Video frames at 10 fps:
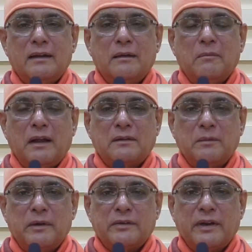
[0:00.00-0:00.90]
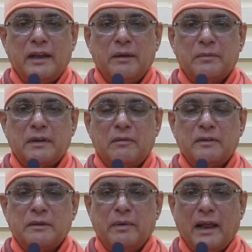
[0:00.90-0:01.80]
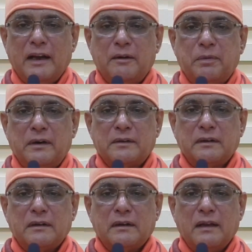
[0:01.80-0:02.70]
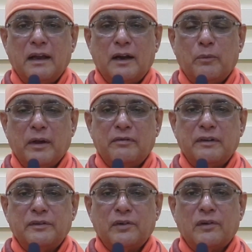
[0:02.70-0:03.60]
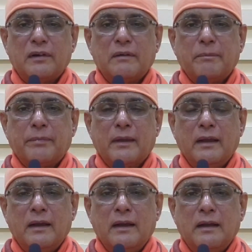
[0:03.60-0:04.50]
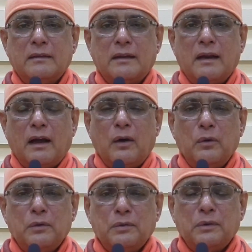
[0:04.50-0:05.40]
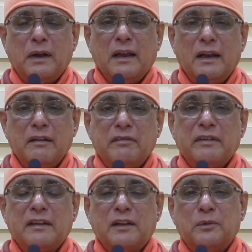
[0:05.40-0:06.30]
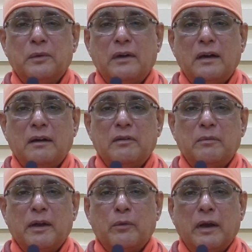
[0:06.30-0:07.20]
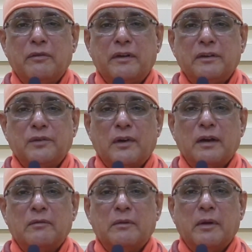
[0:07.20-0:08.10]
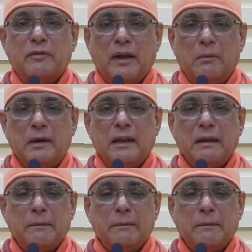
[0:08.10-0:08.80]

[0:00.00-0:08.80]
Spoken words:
Master Mahasaya himself was a married person. He had a wife and children. He said, how should I live in this world with my wife and children, with my family?